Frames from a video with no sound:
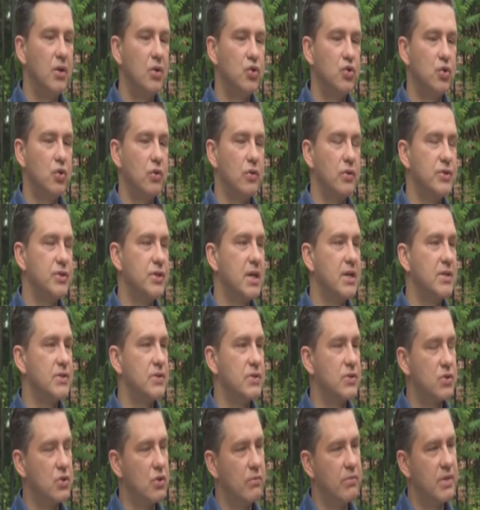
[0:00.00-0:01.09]
Trudeau says
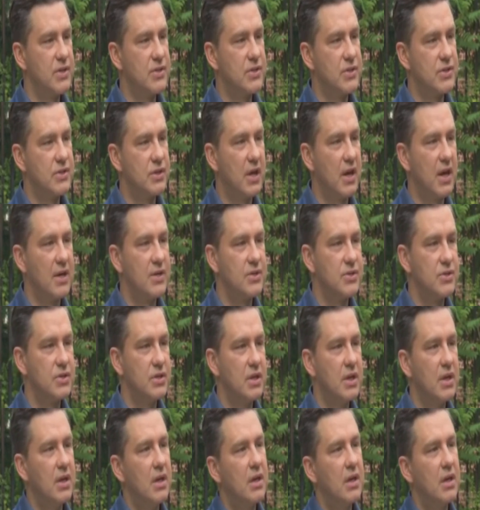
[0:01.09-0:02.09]
there's no business case.